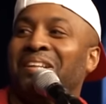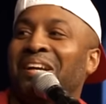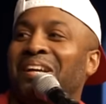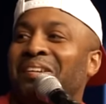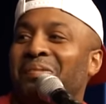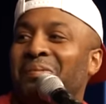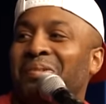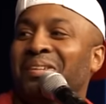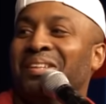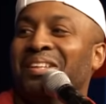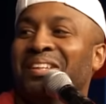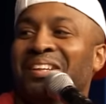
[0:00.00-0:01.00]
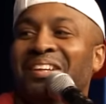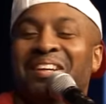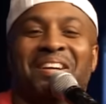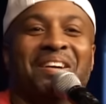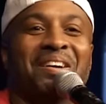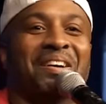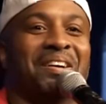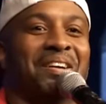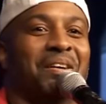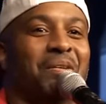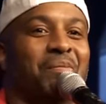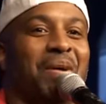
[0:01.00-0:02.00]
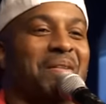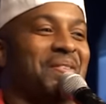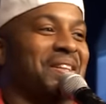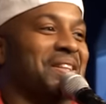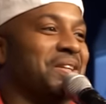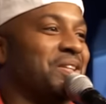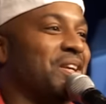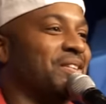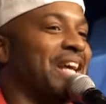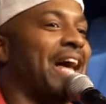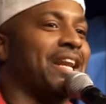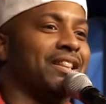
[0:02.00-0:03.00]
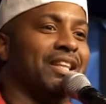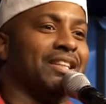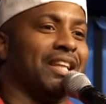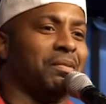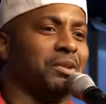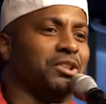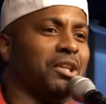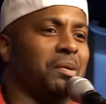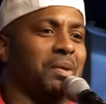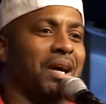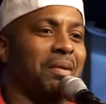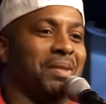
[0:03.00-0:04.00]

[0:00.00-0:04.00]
I, might be a little nervous. I didn't think they would show up.